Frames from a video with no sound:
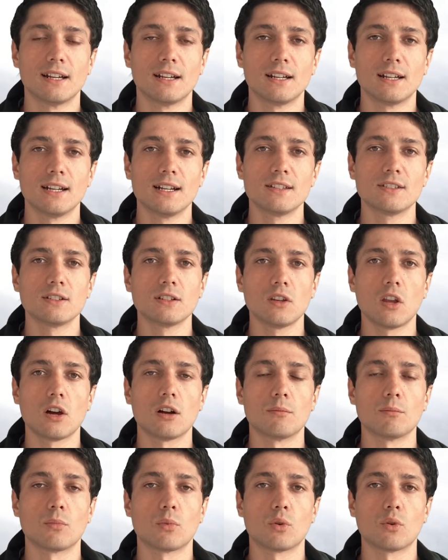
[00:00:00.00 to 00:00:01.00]
is a lot
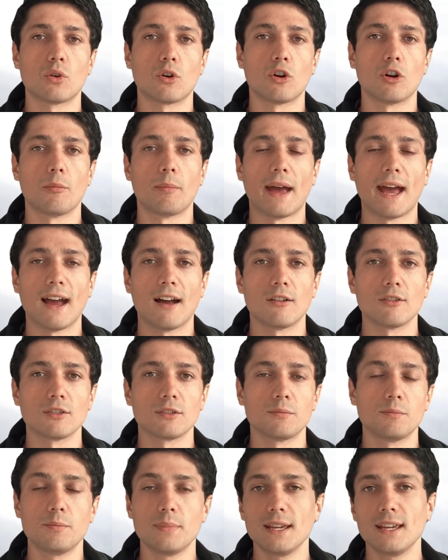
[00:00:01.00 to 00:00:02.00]
more about
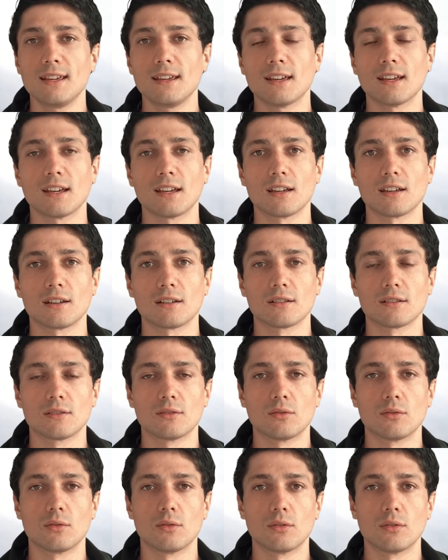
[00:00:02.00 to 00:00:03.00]
being
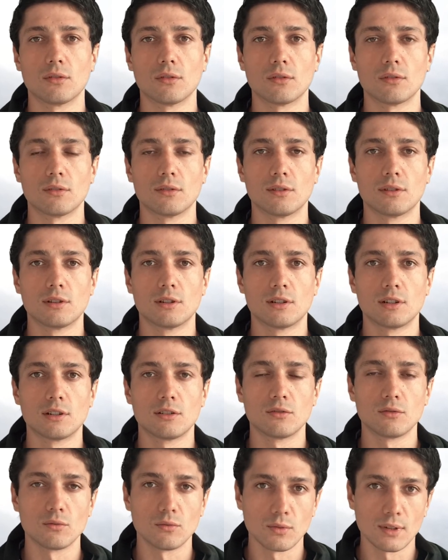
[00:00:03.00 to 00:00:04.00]
or
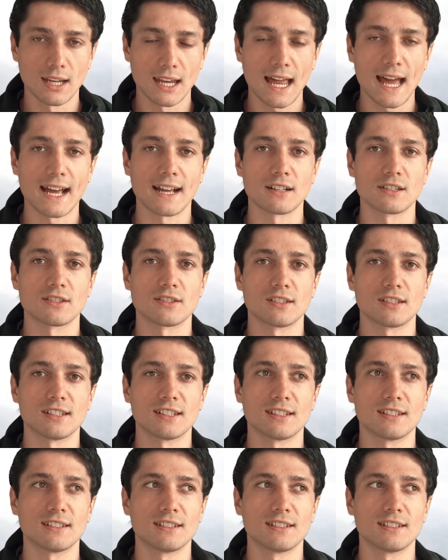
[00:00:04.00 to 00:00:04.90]
relaxing